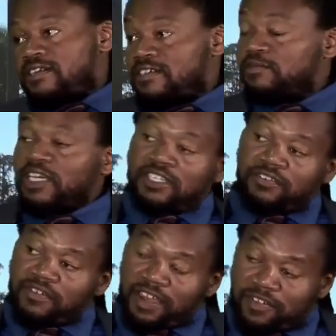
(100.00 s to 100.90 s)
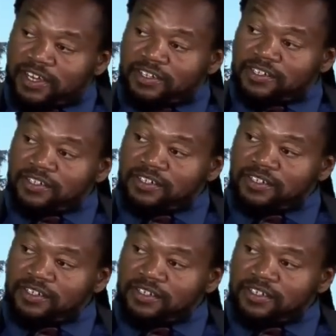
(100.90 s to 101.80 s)
subjective evidence.
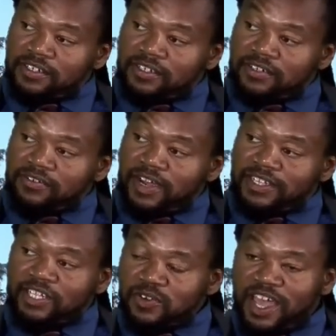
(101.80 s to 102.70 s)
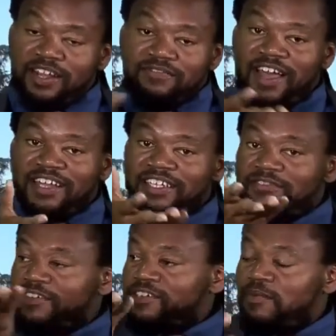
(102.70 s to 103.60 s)
Right, that you cannot
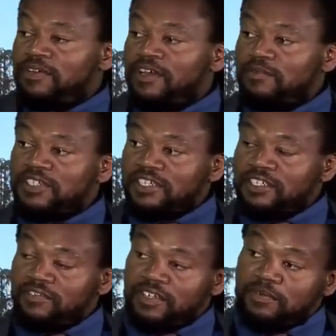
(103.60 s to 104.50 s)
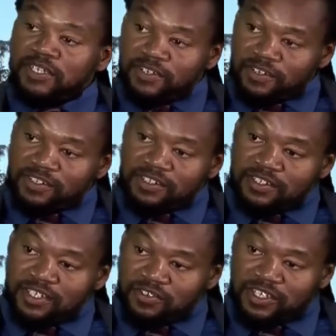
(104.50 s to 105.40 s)
validate for someone objectively, because
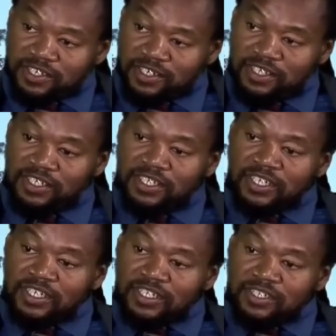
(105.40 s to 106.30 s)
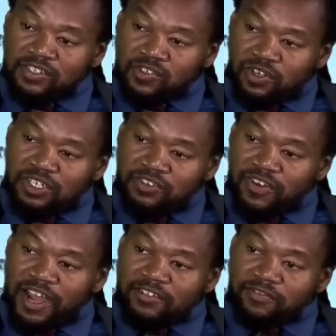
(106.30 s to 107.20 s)
synchronicity sort of
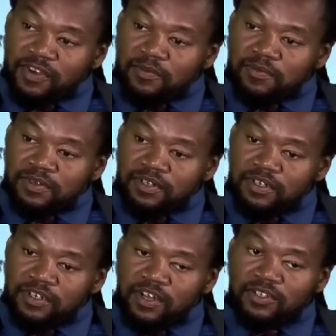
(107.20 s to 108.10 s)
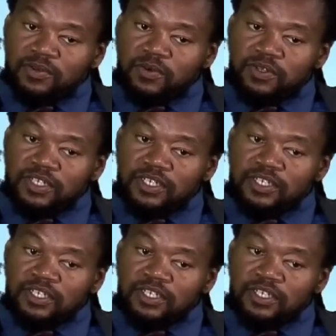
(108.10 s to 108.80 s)
derives from not only